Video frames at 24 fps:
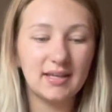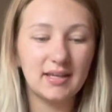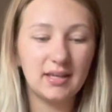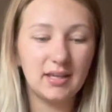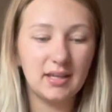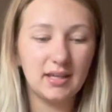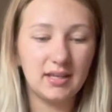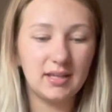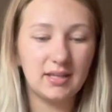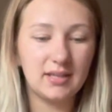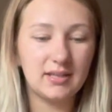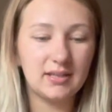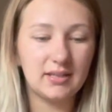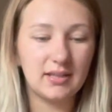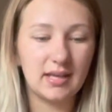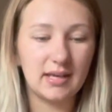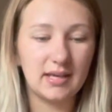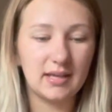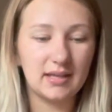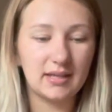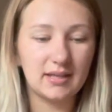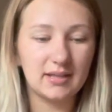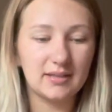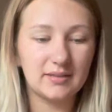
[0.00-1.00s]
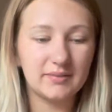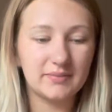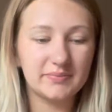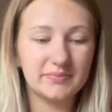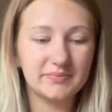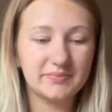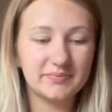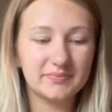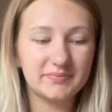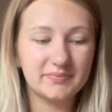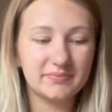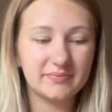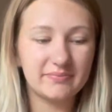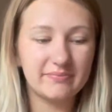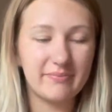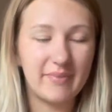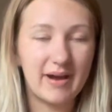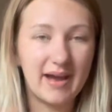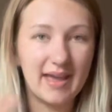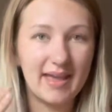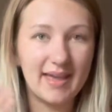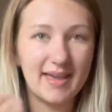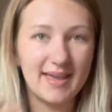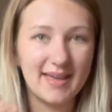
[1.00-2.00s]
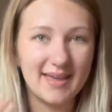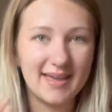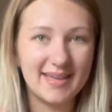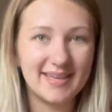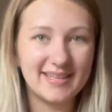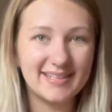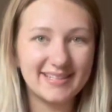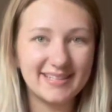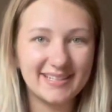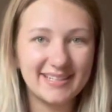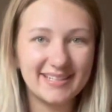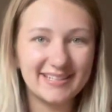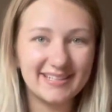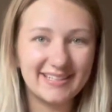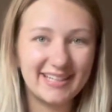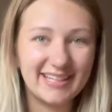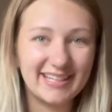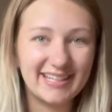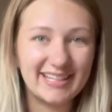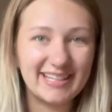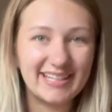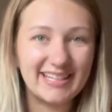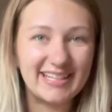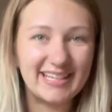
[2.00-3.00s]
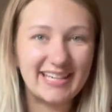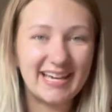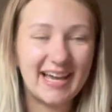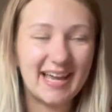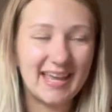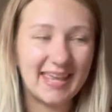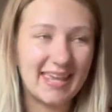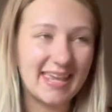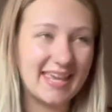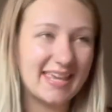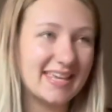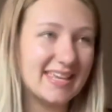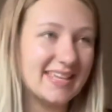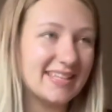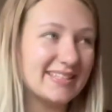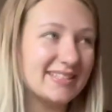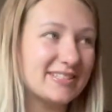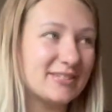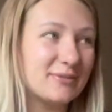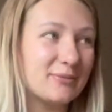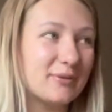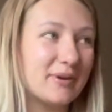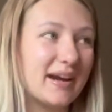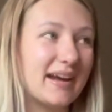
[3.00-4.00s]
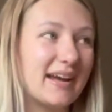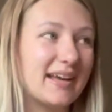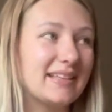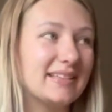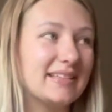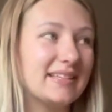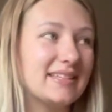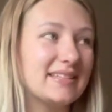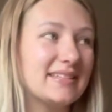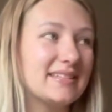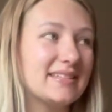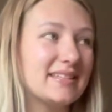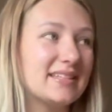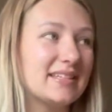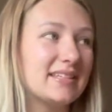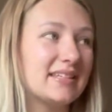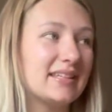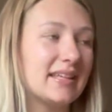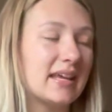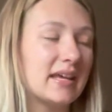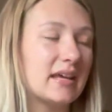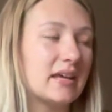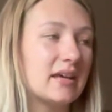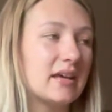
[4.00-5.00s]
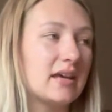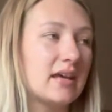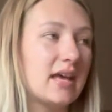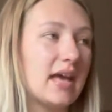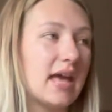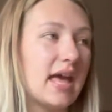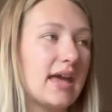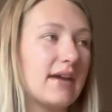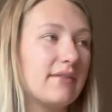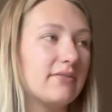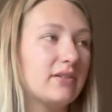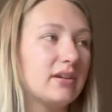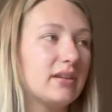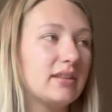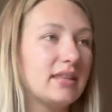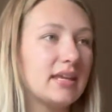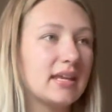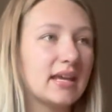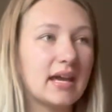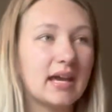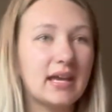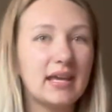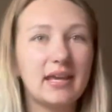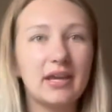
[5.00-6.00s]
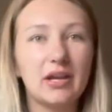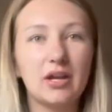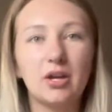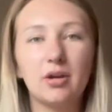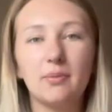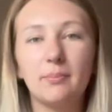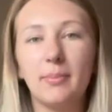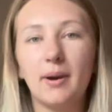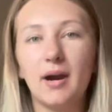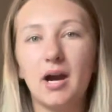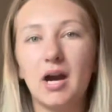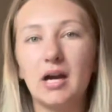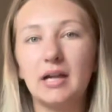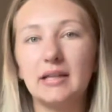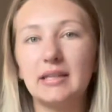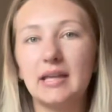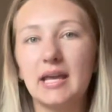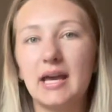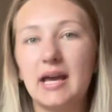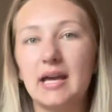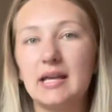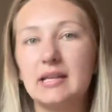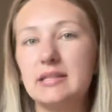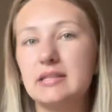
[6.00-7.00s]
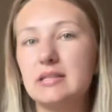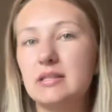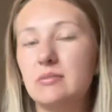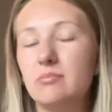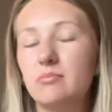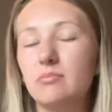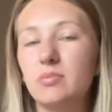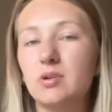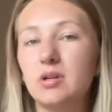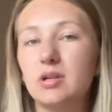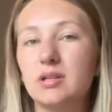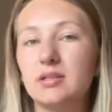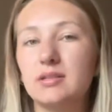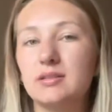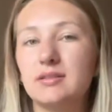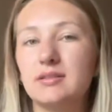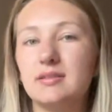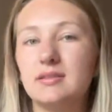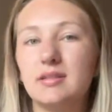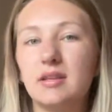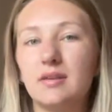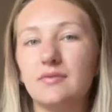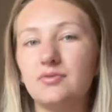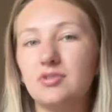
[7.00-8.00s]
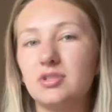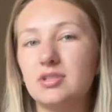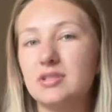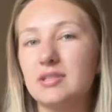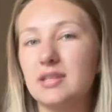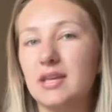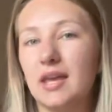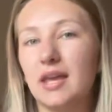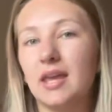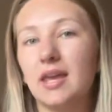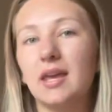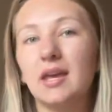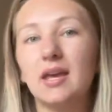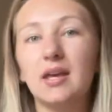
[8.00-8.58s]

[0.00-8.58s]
in like my head, and like I get to where I listen, like everything I hear in podcasts and books and stuff just like